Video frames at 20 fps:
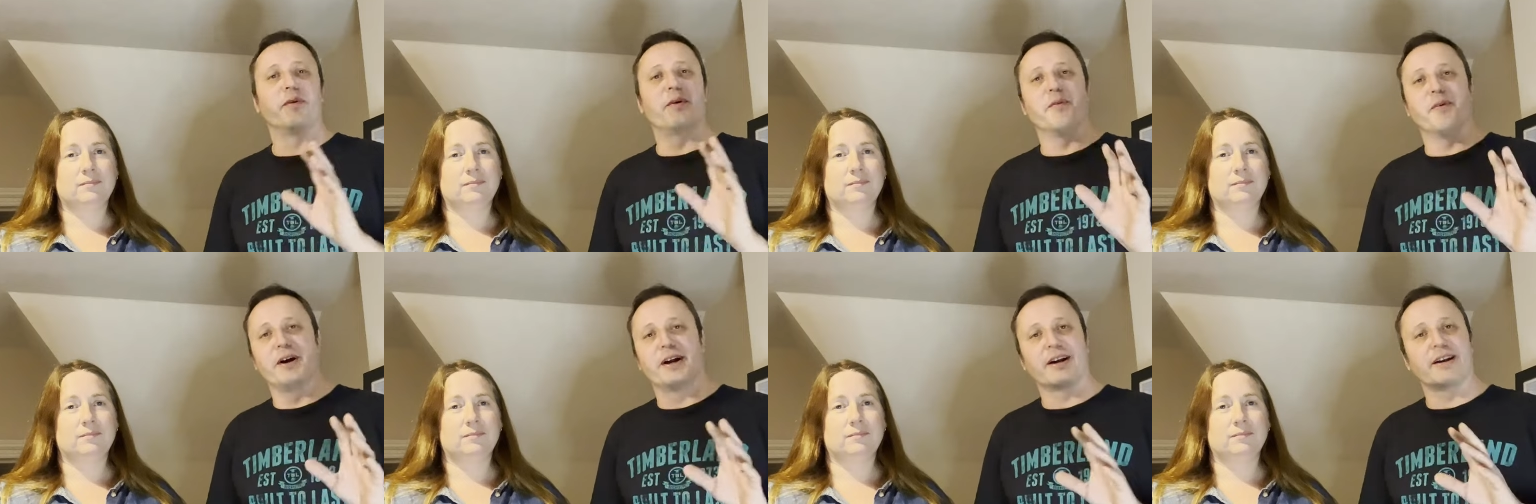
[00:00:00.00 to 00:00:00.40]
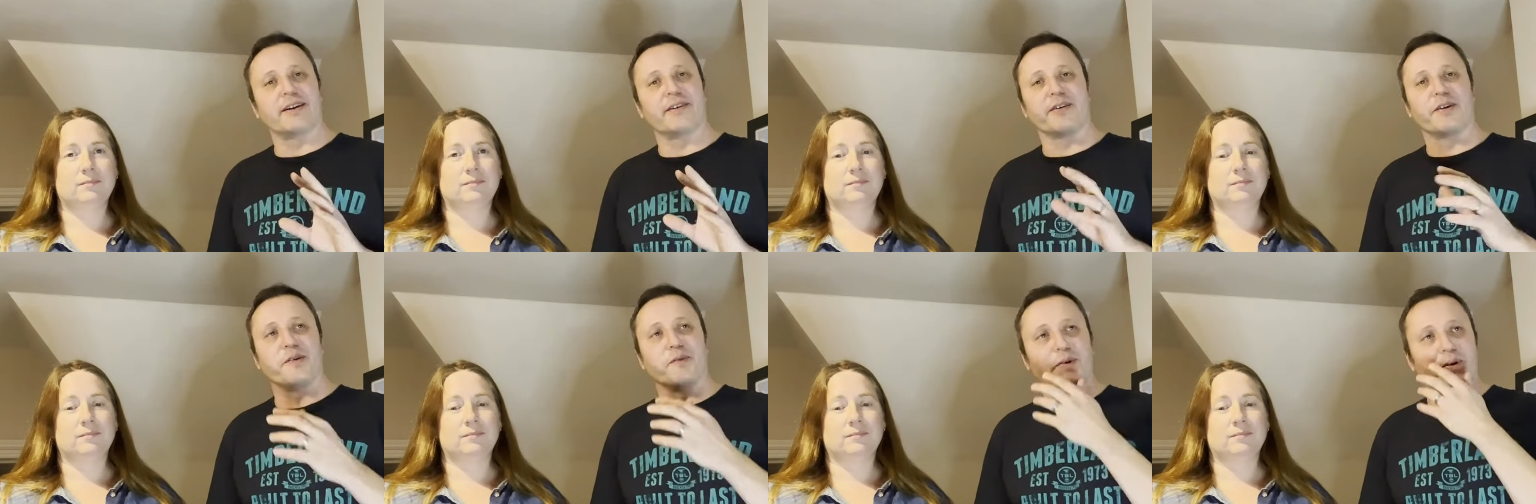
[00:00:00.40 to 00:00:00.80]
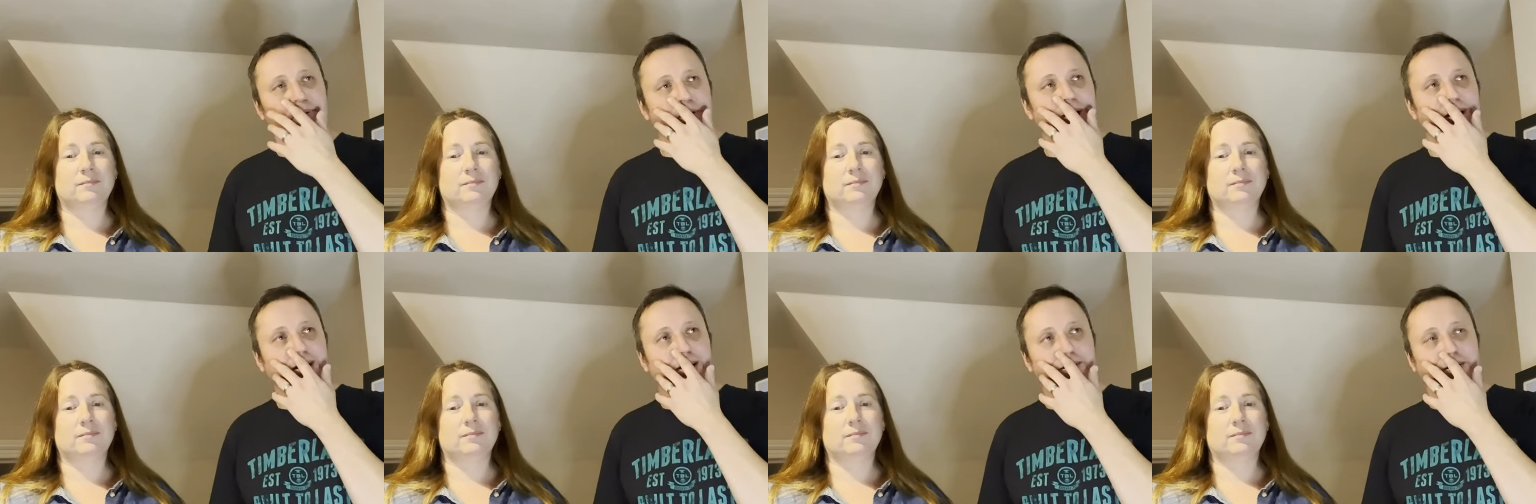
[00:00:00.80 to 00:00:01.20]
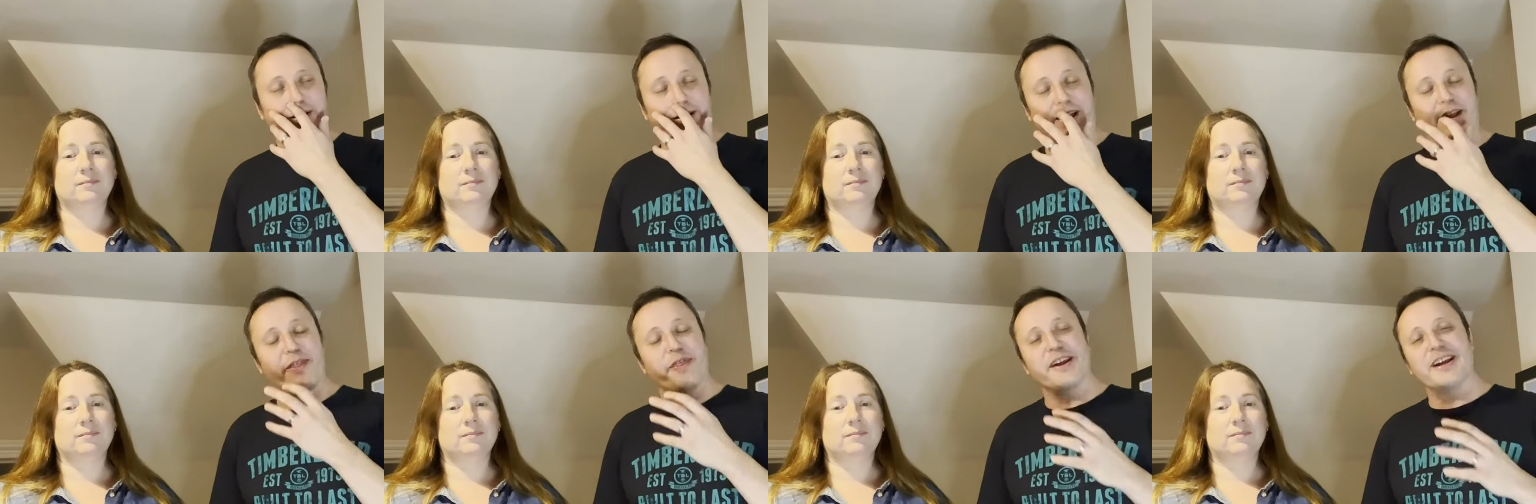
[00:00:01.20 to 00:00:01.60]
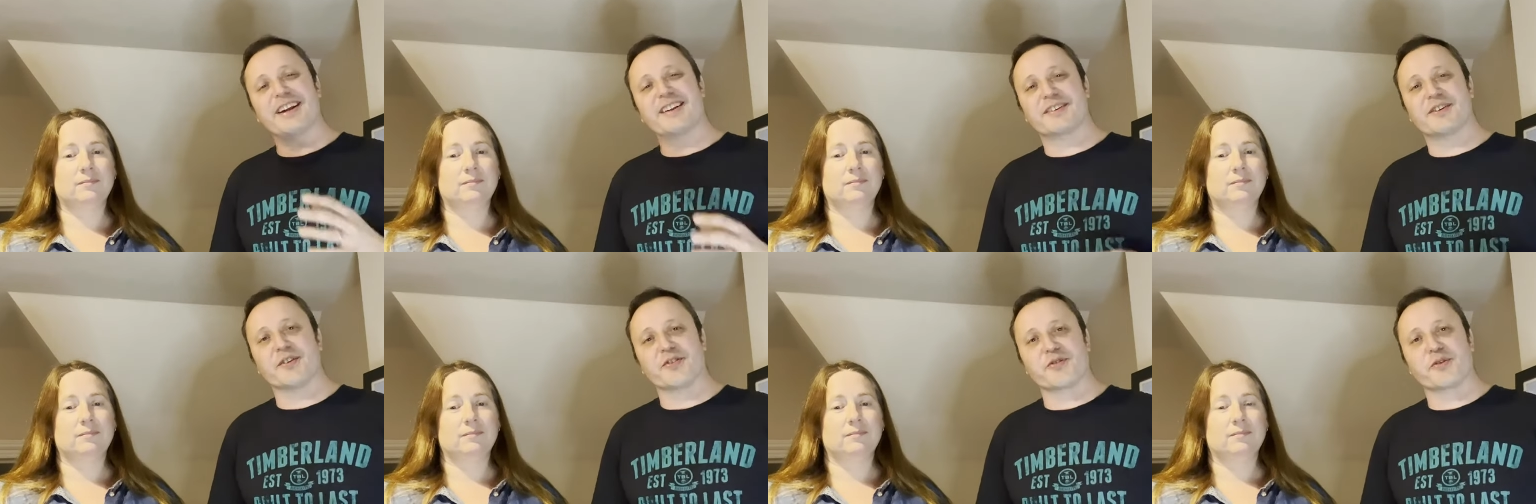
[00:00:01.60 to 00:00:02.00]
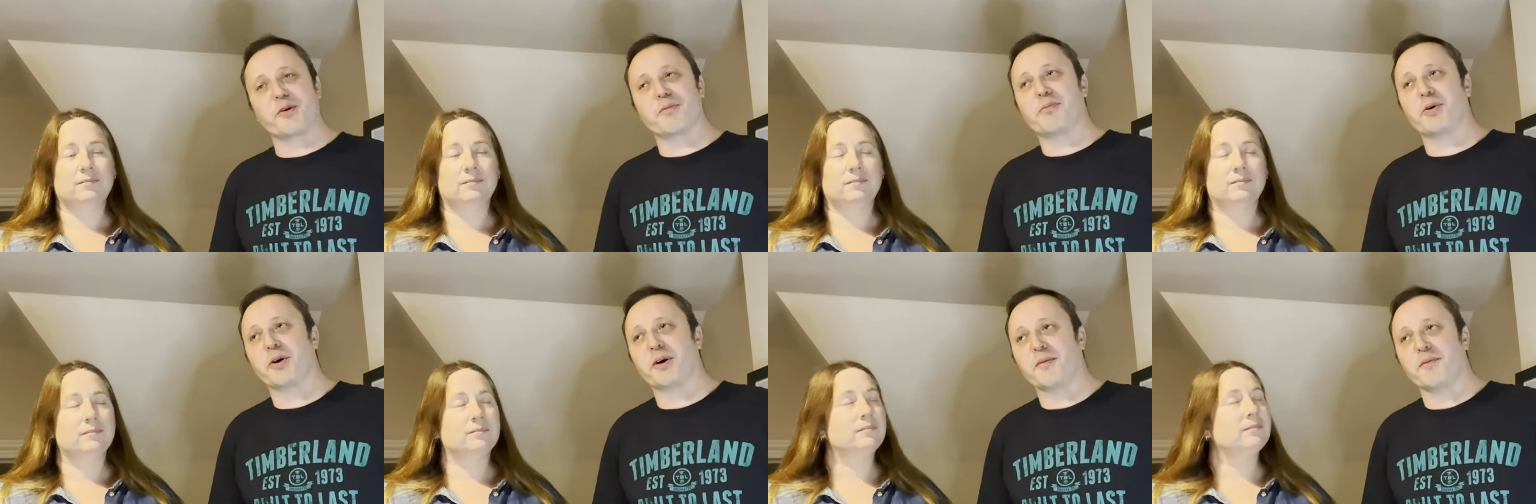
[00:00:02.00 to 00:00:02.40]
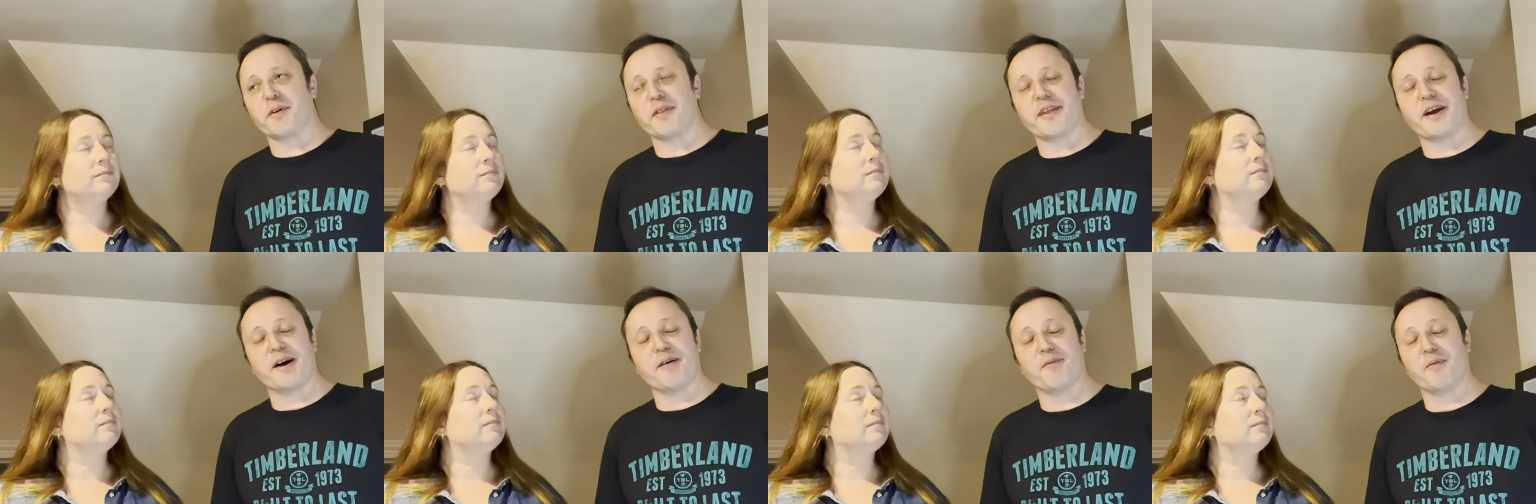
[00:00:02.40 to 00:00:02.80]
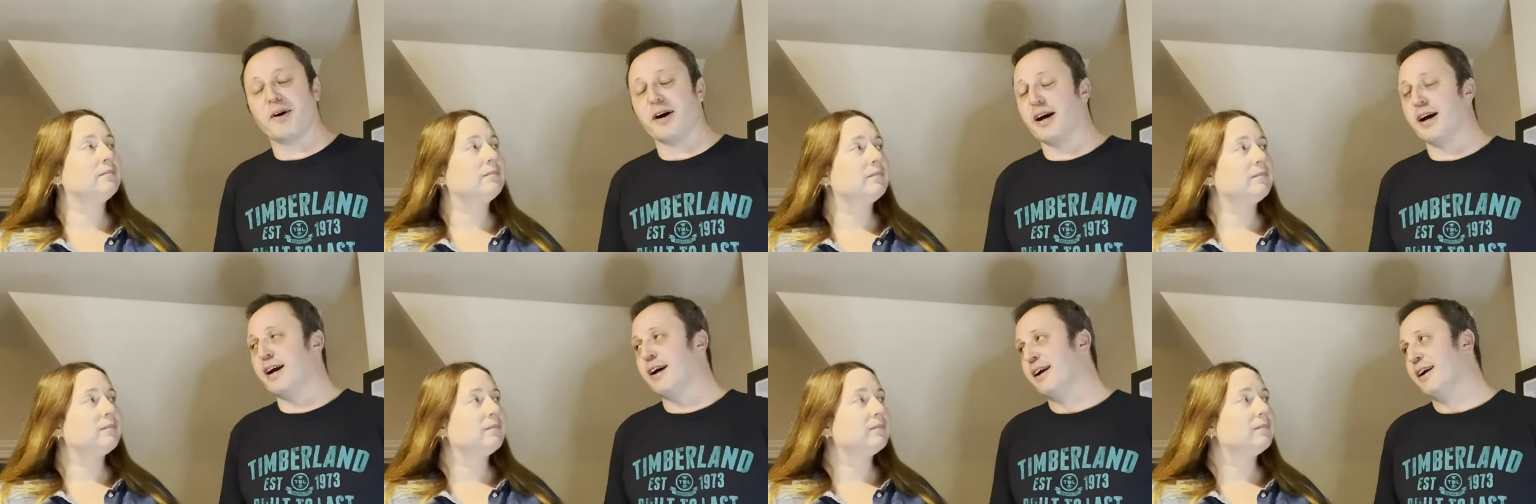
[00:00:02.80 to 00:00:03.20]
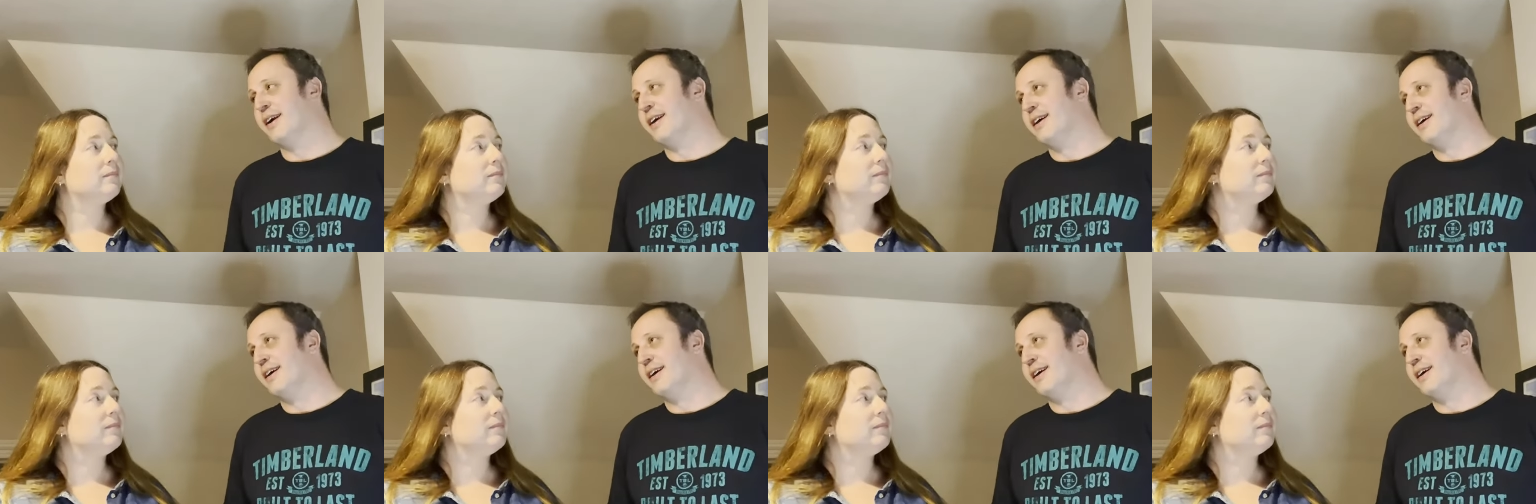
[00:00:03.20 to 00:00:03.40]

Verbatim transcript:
Speaker 1: we're working on it, we're working on it. I think it's got to a point with them where